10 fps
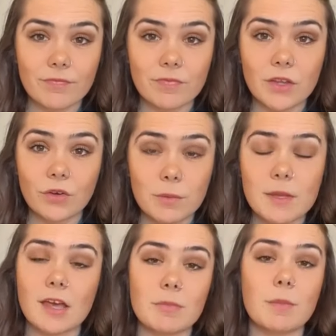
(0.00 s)
you can
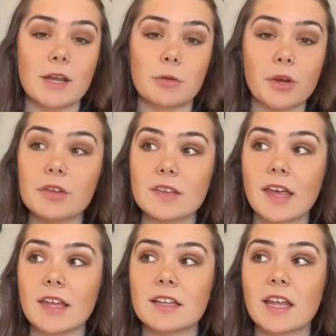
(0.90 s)
become a better
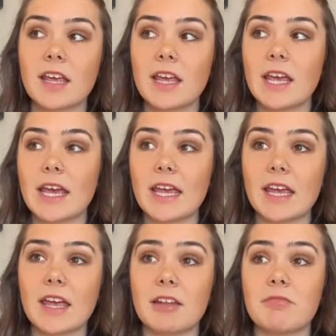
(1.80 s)
person.
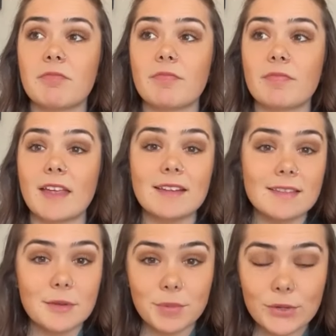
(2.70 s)
And
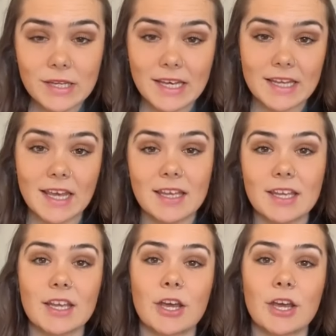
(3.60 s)
that's the beauty in it,